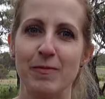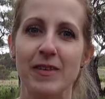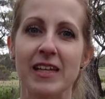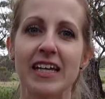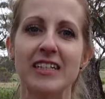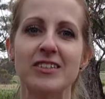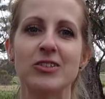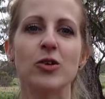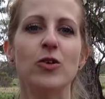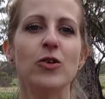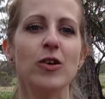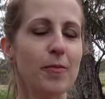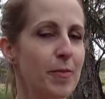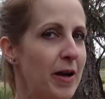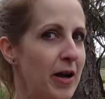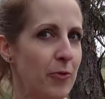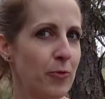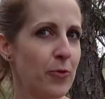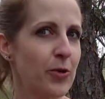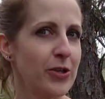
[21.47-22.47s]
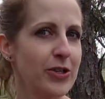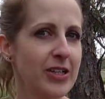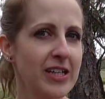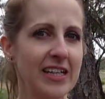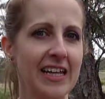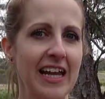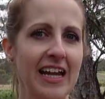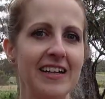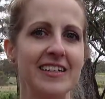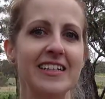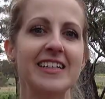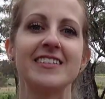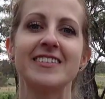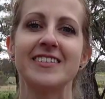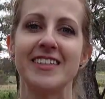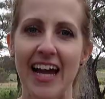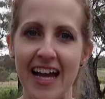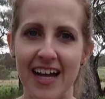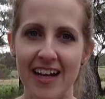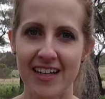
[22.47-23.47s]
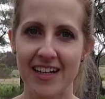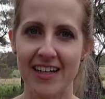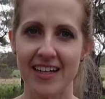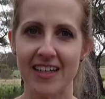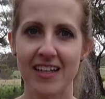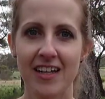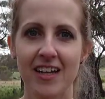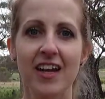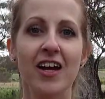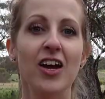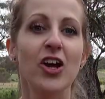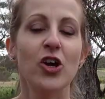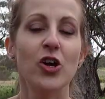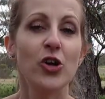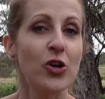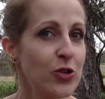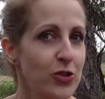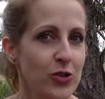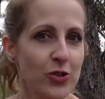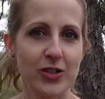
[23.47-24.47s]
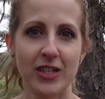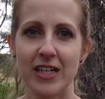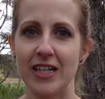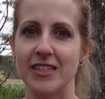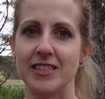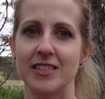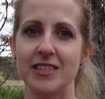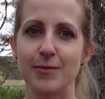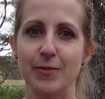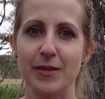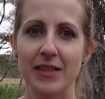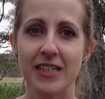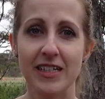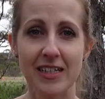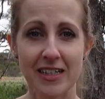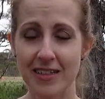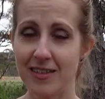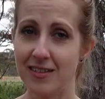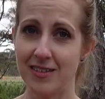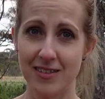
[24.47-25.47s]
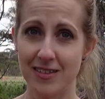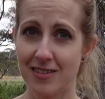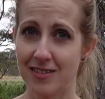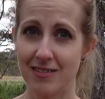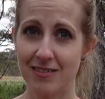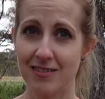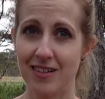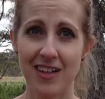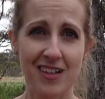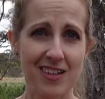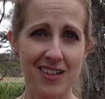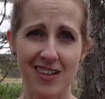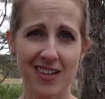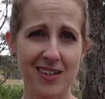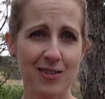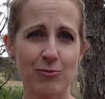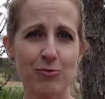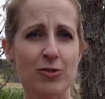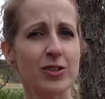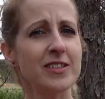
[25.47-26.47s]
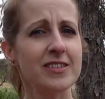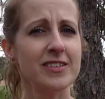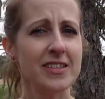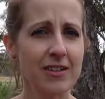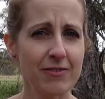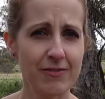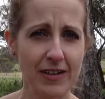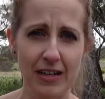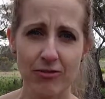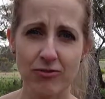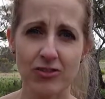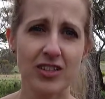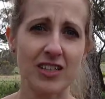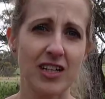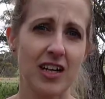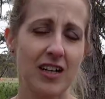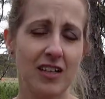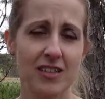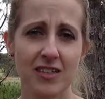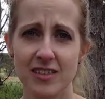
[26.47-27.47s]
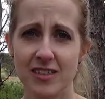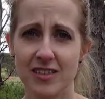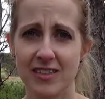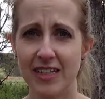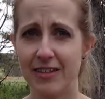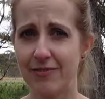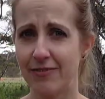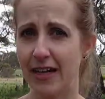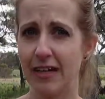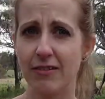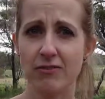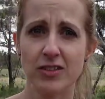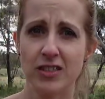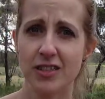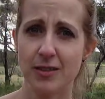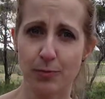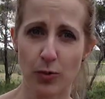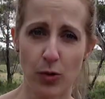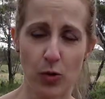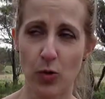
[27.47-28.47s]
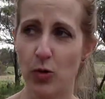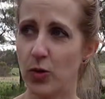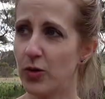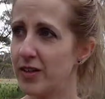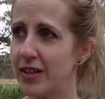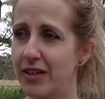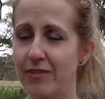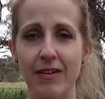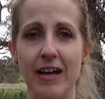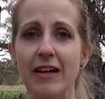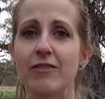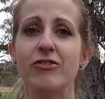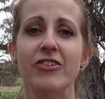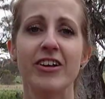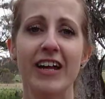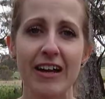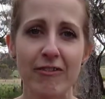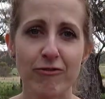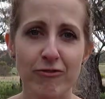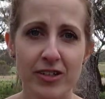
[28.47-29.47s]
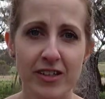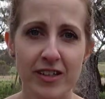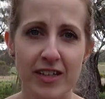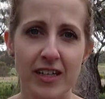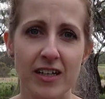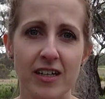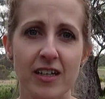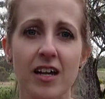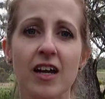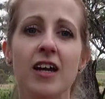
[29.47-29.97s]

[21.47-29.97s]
It's all about working out exactly who your customer is. Like, what is their favourite colours, their favourite sport, their favourite everything.